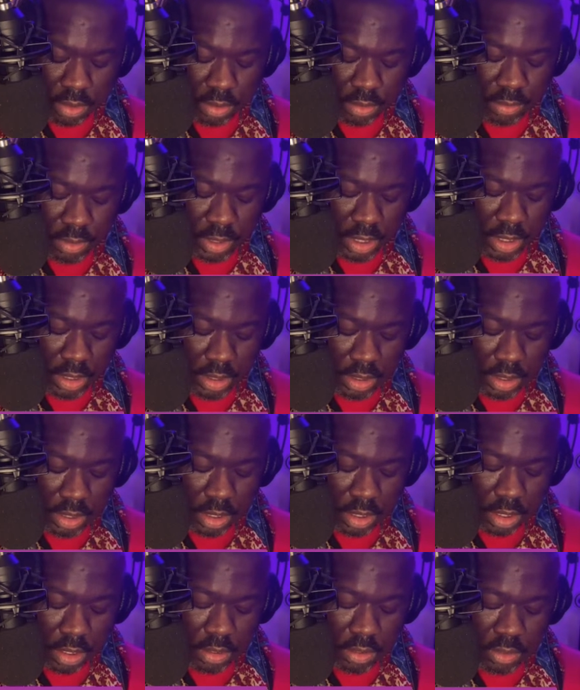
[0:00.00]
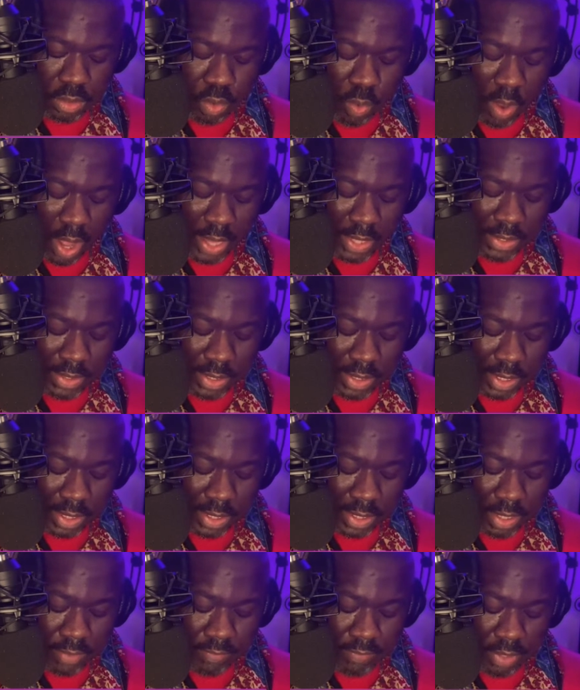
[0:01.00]
the street, squat and
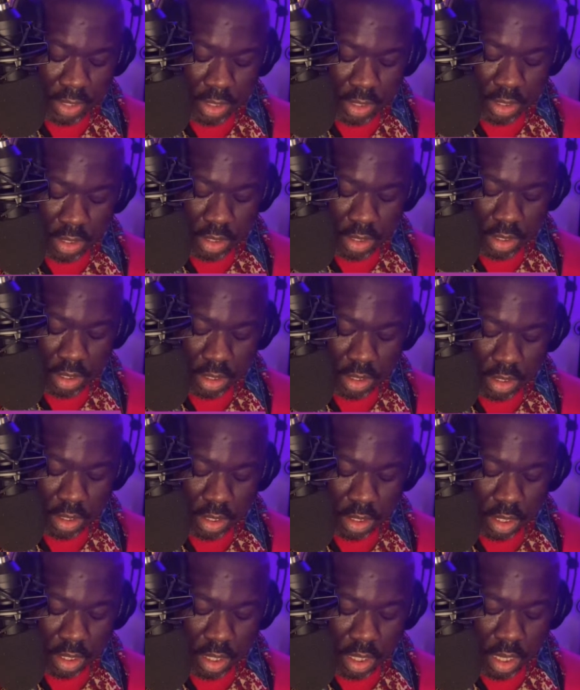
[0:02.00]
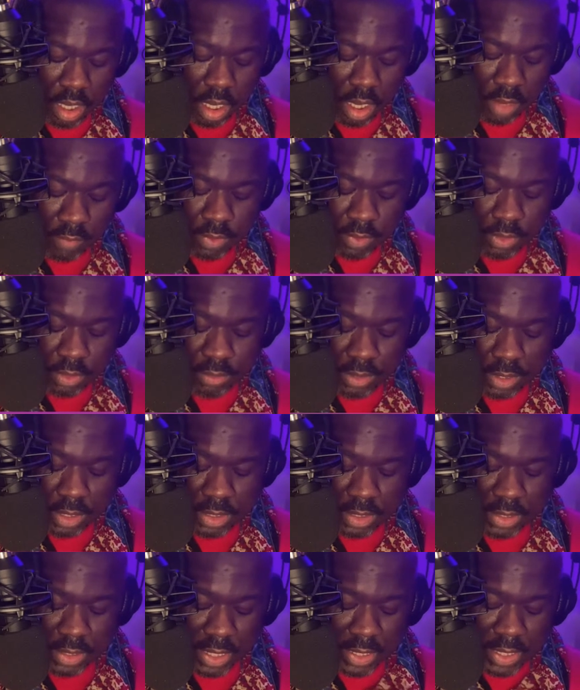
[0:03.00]
uneven, of the
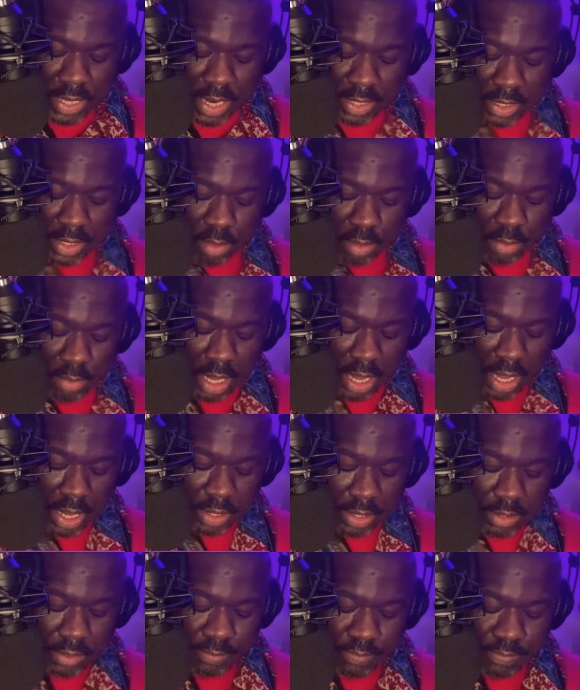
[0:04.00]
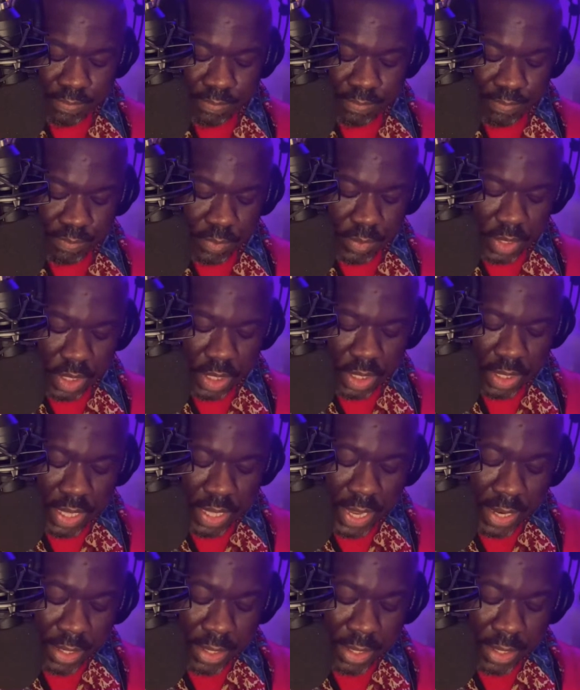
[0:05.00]
trees that dotted the block. The